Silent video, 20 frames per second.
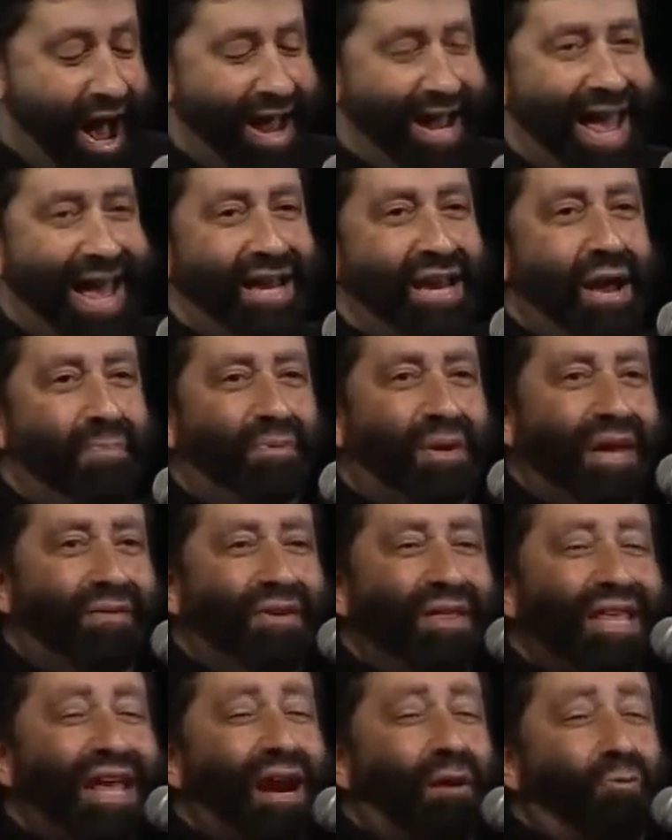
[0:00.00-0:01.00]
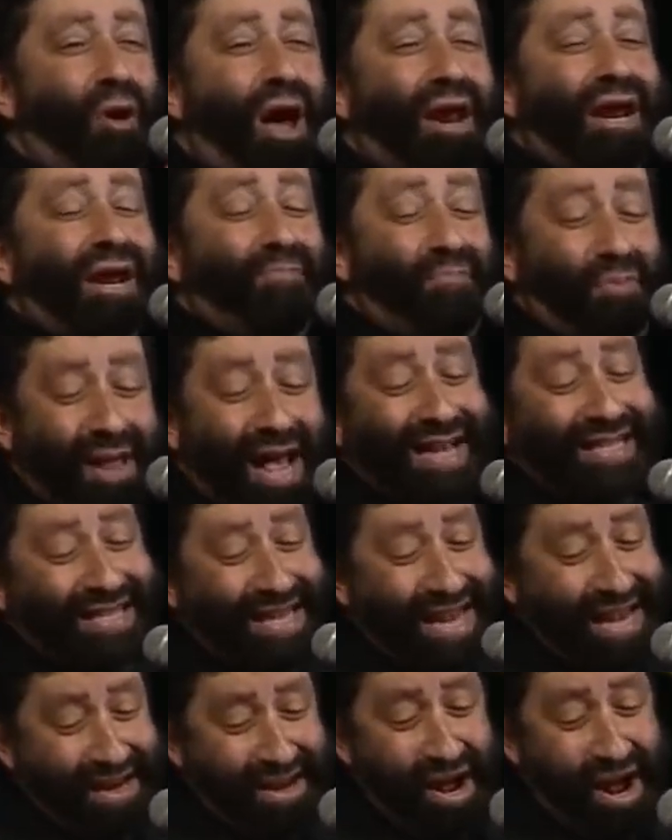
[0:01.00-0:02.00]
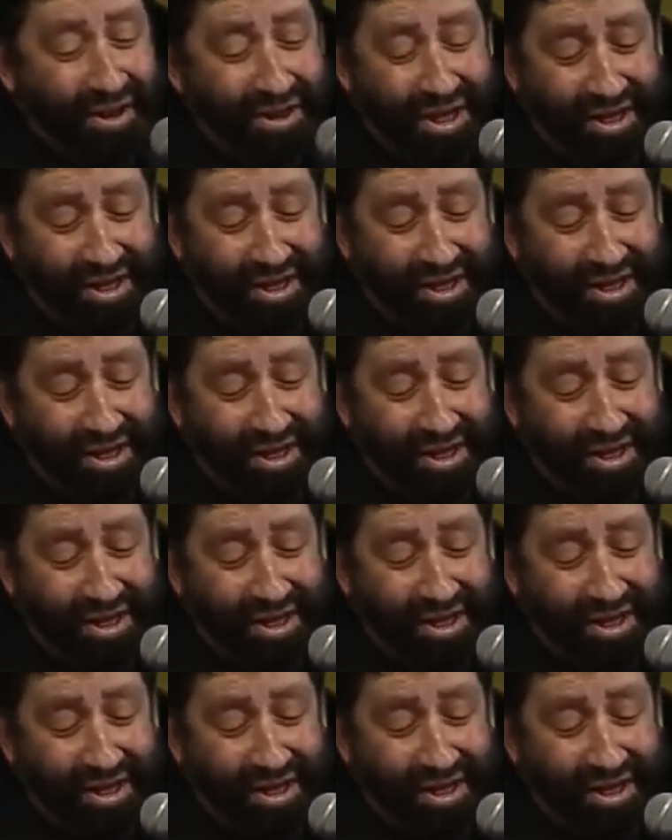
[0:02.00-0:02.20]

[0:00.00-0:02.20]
I end up giving the Aaronic blessing on